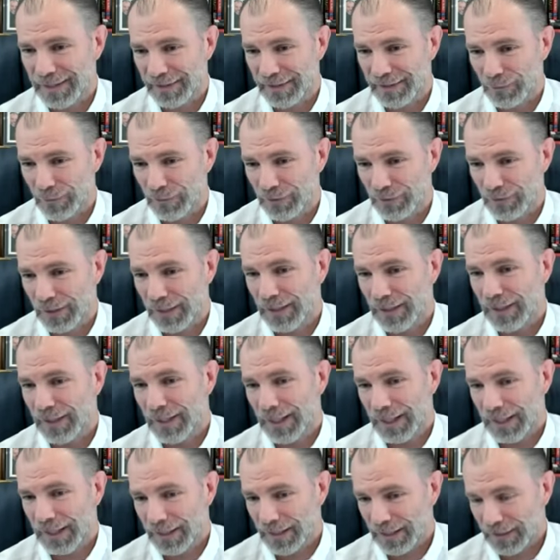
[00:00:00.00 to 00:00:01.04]
in the world.
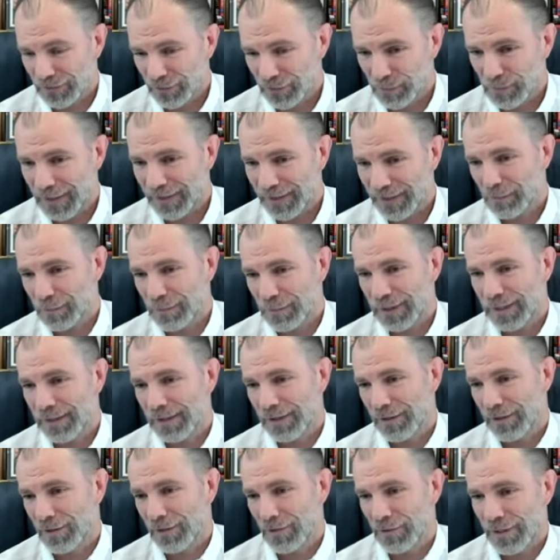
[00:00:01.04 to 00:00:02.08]
And I expect to be in
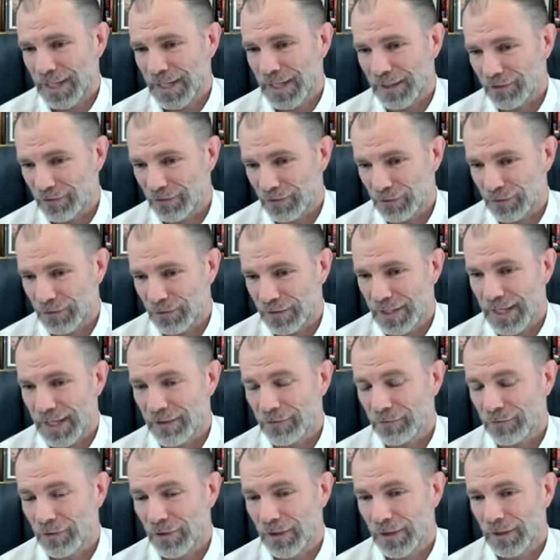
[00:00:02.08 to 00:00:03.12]
the UK soon
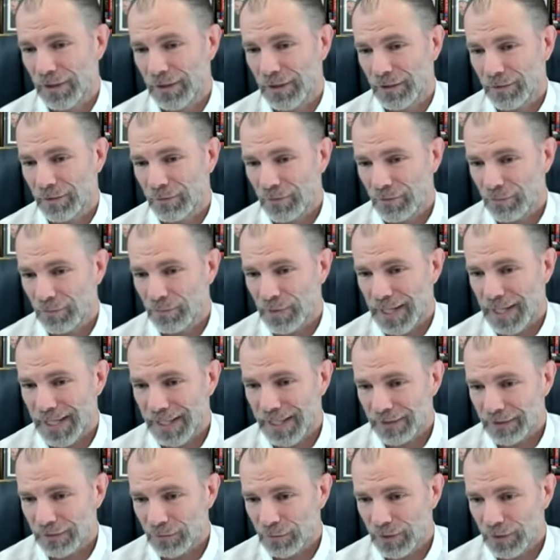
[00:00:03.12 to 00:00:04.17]
enough. We've
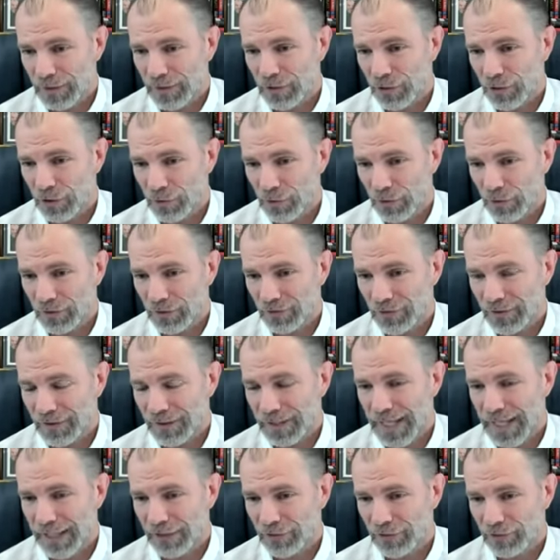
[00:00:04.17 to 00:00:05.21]
partnered with Kudos
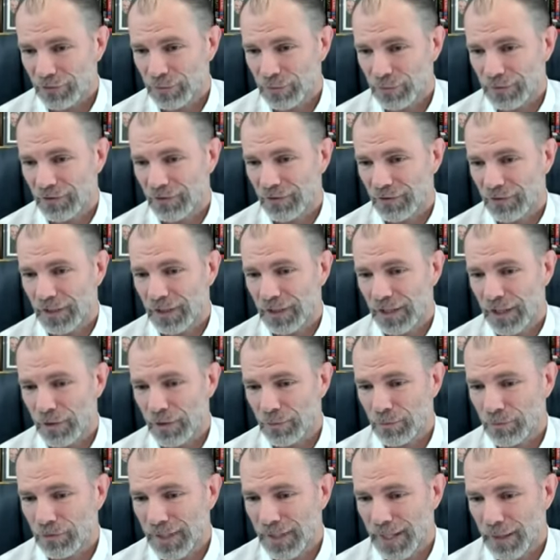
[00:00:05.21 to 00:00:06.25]
International, which is a
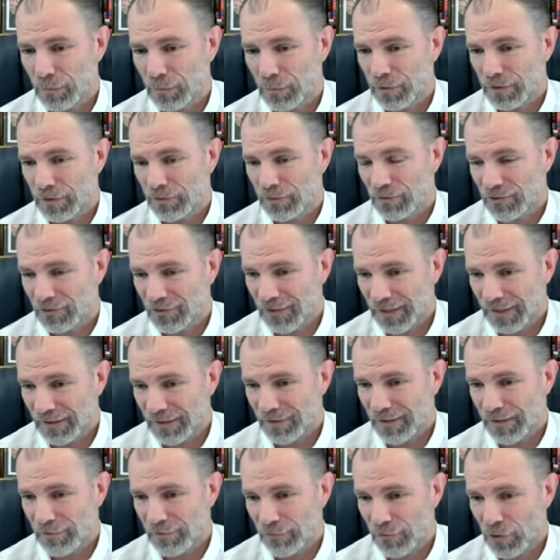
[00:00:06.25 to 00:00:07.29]
global network of
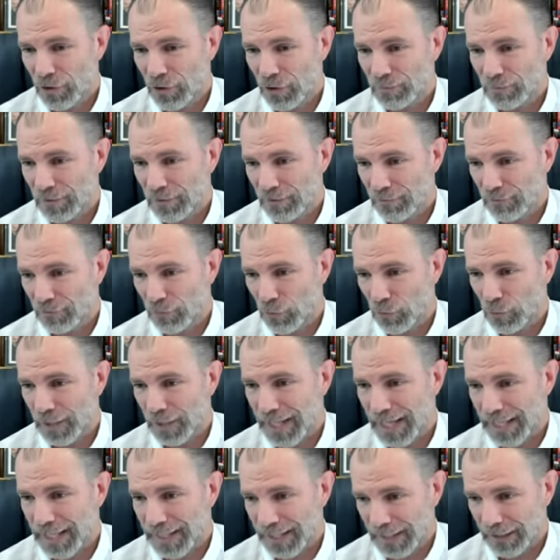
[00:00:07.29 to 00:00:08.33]
60 firms in
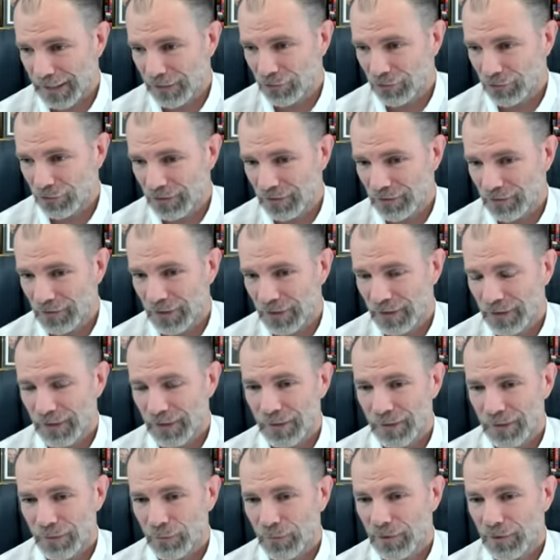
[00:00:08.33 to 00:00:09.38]
48 countries,
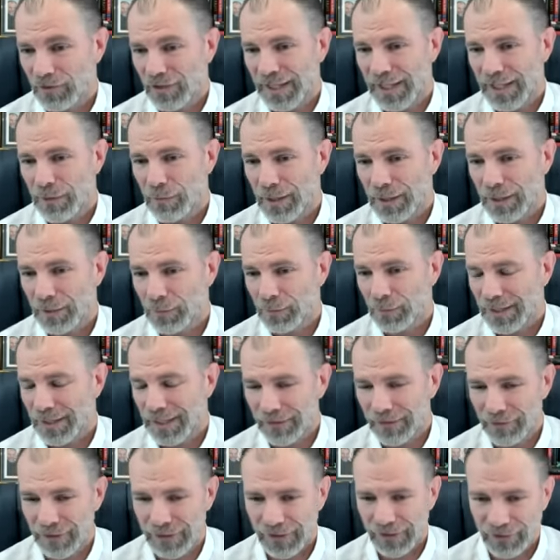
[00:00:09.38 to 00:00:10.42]
which anyone with
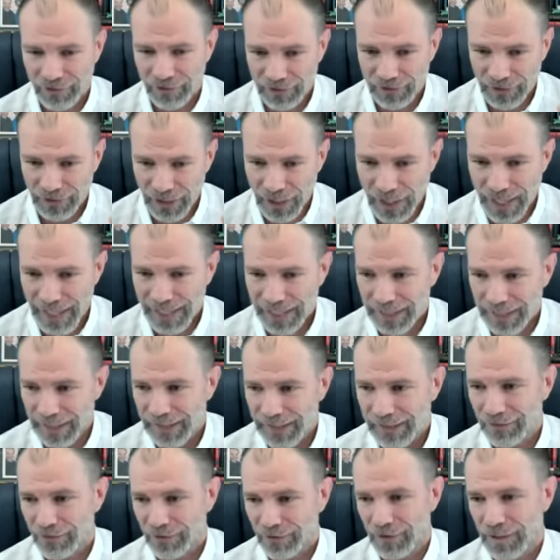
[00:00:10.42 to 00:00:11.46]
even slight
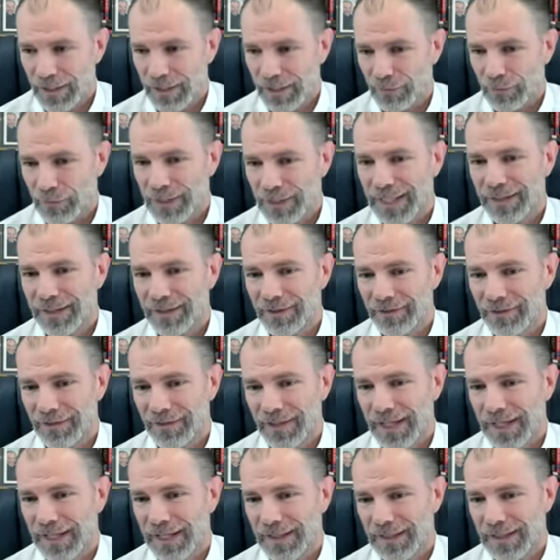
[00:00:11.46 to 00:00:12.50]
insight will
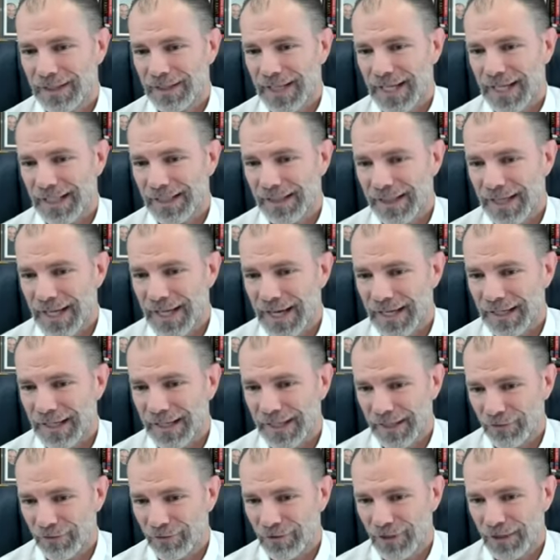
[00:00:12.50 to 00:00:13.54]
understand that that now
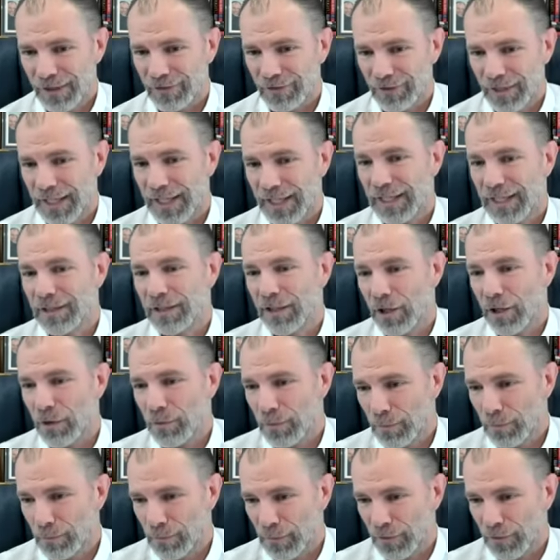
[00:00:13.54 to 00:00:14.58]
gives us a
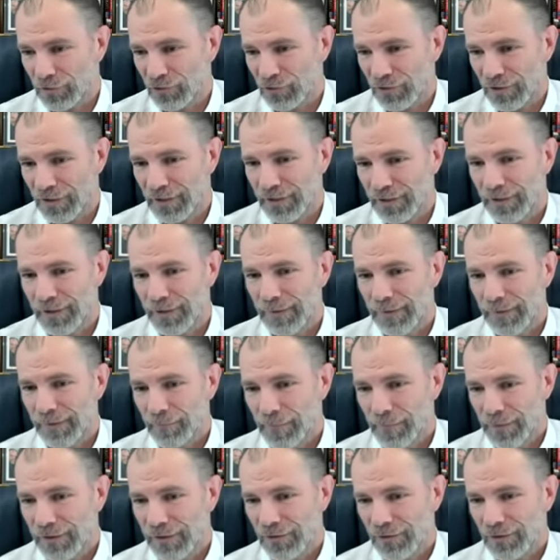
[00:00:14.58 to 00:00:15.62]
global posture
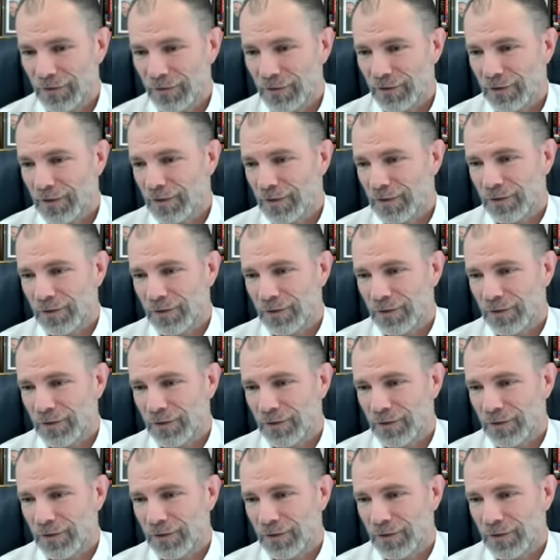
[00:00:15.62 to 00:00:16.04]
into,